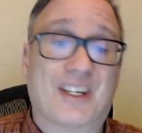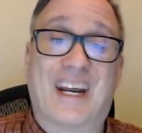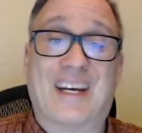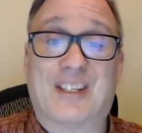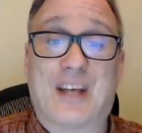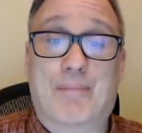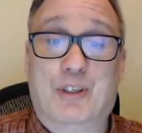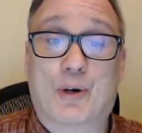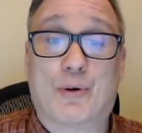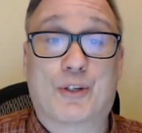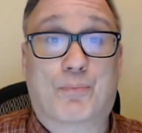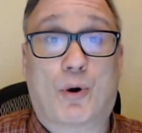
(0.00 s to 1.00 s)
Today's
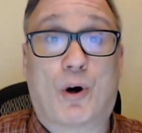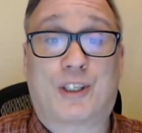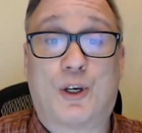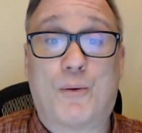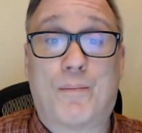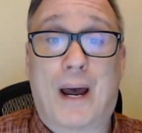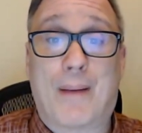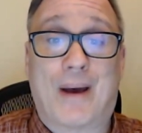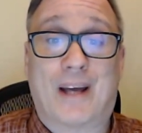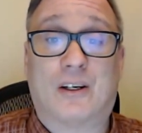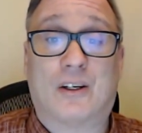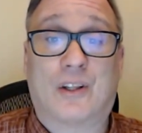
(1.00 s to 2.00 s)
episode is brought to you by
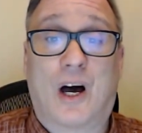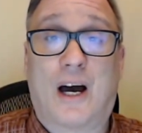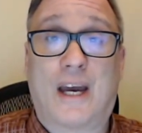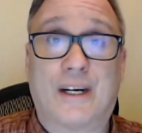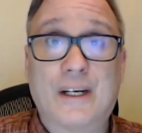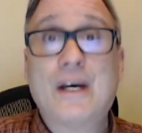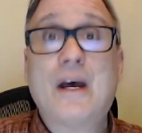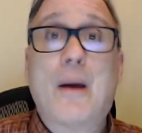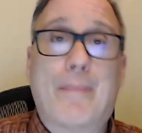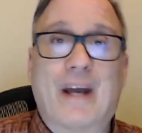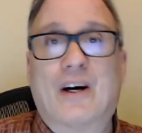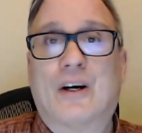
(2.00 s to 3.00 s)
BetOnline.
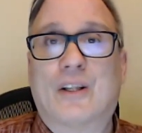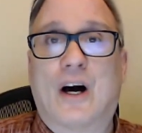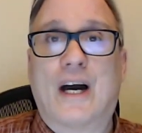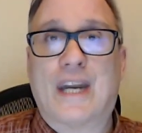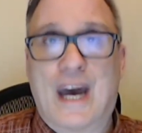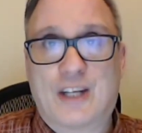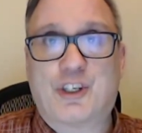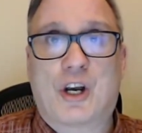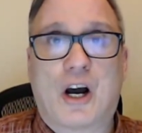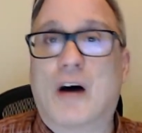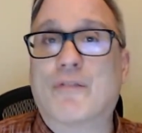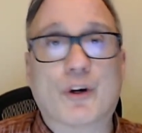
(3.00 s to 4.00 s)
BetOnline has you
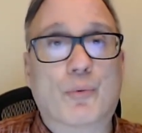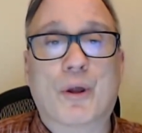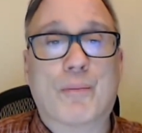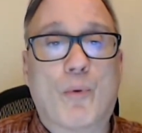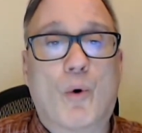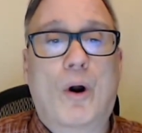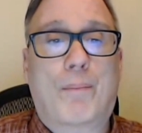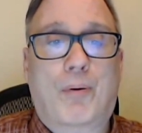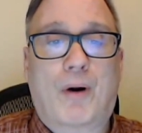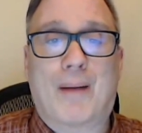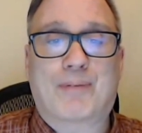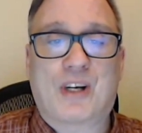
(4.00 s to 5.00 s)
covered with more
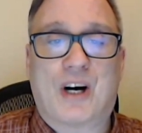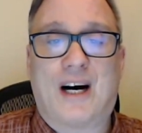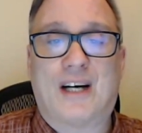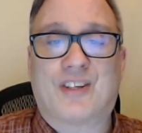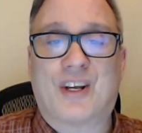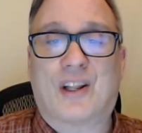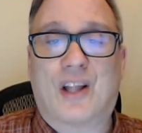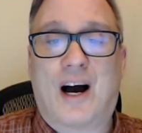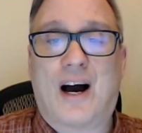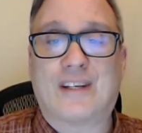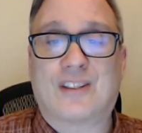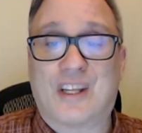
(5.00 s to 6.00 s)
props, odds, and
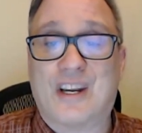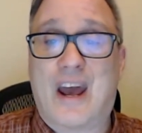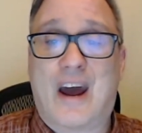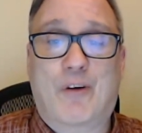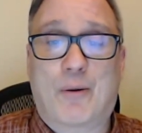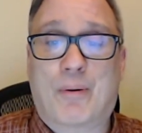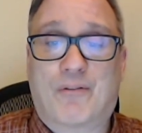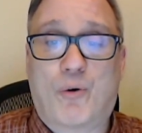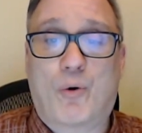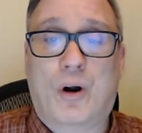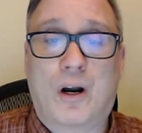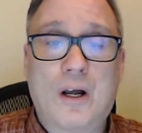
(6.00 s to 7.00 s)
lines than ever
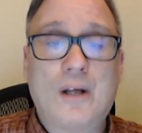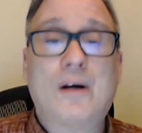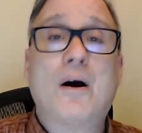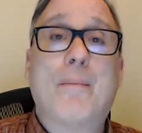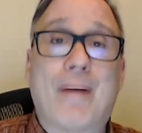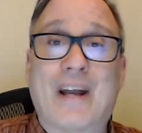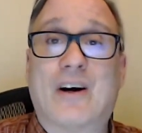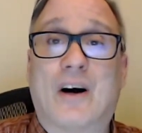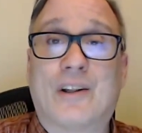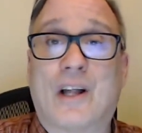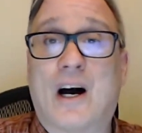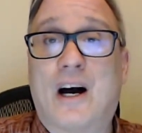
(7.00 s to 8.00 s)
before.
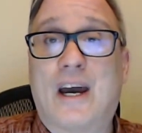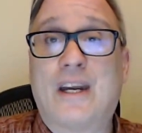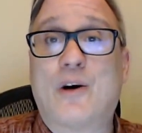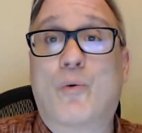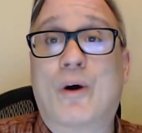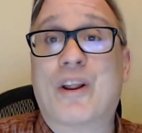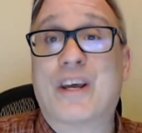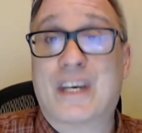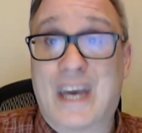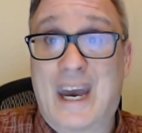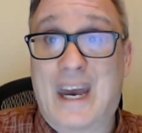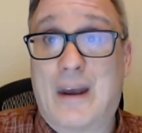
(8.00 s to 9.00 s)
BetOnline, where the
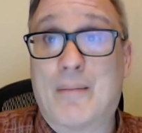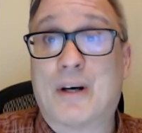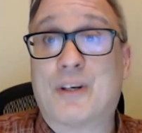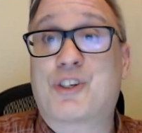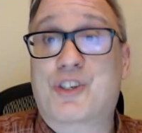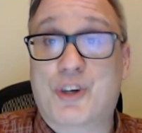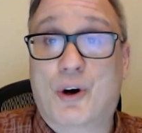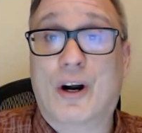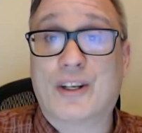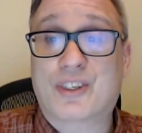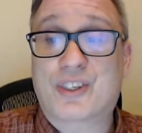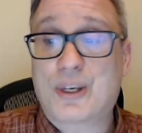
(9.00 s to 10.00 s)
game
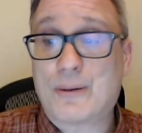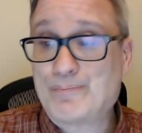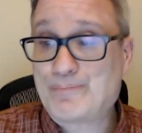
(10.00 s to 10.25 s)
starts.